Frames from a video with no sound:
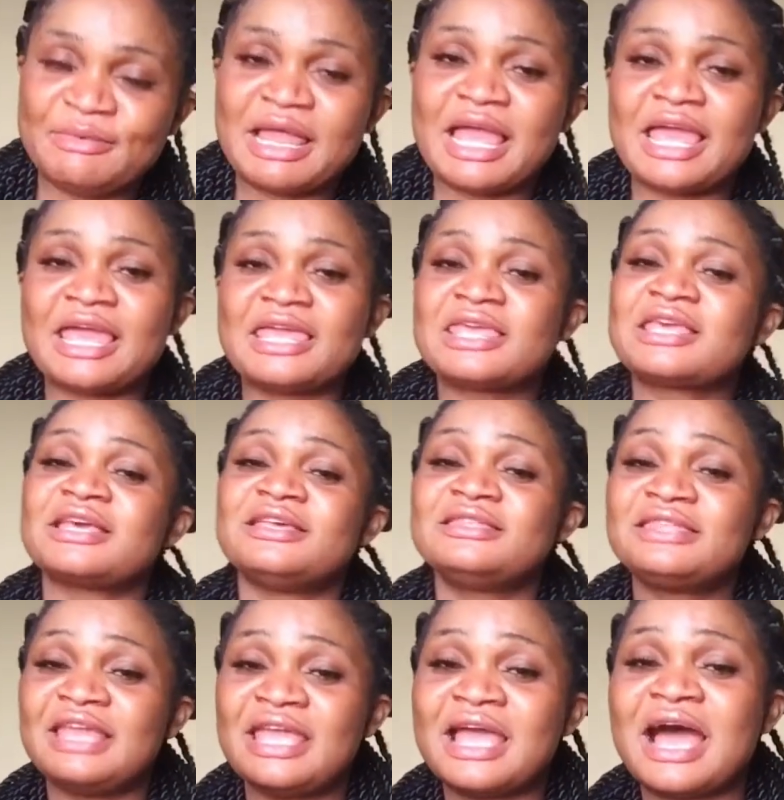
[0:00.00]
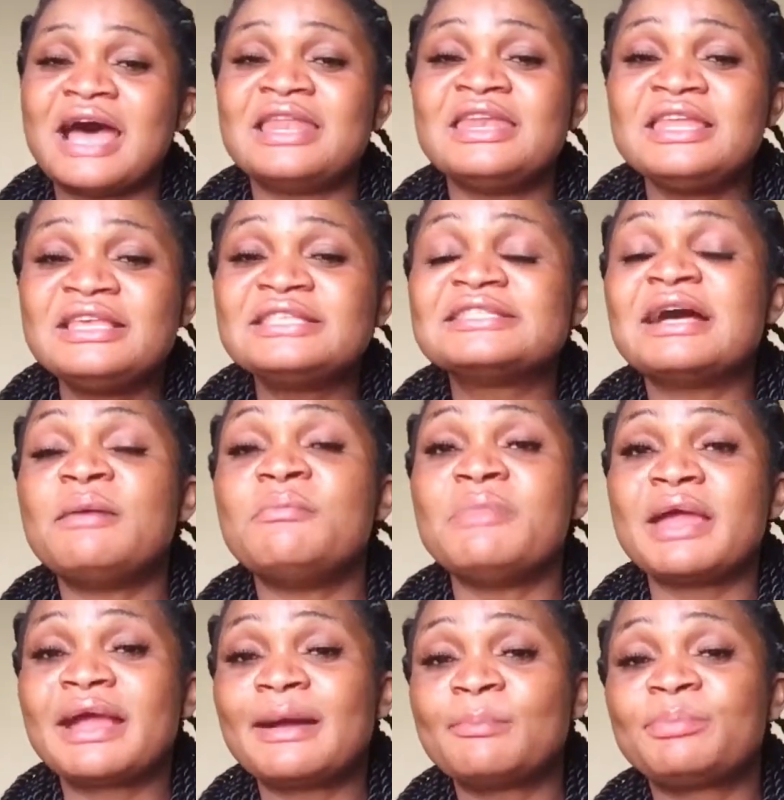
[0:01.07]
like the Aneeza
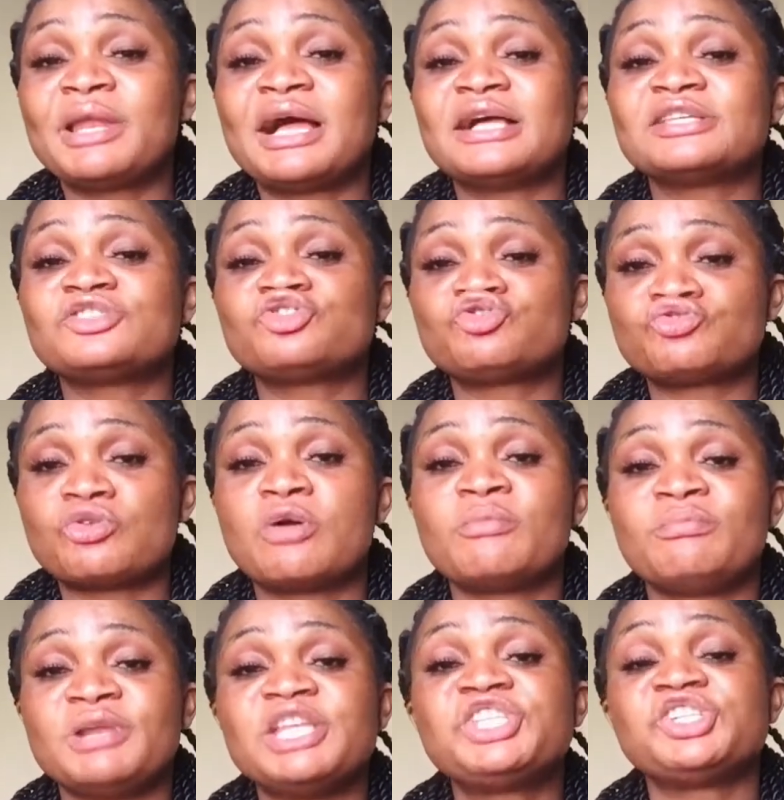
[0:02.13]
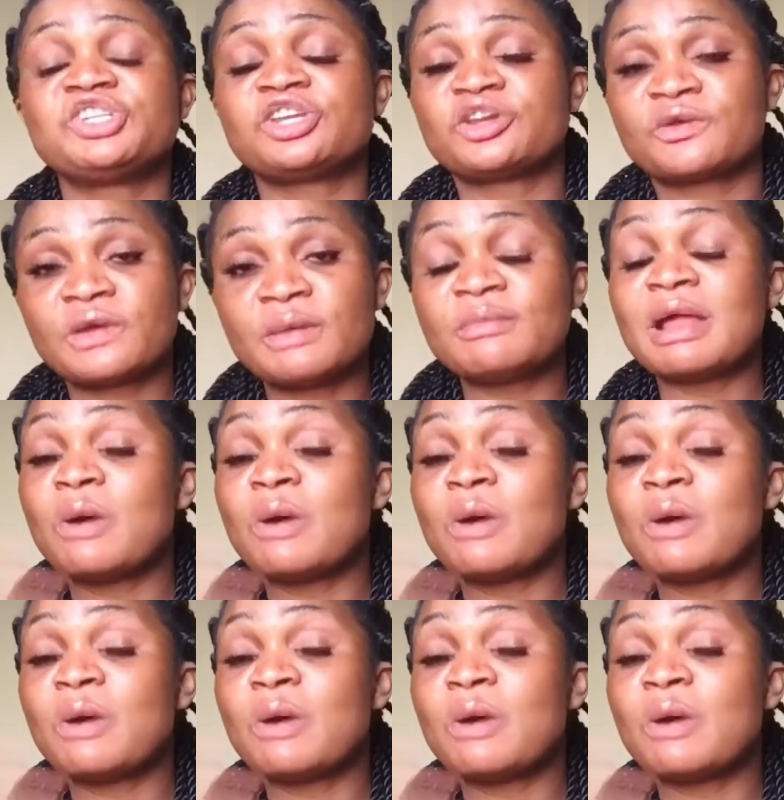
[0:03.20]
Mega Blast Strong Bleaching Cream.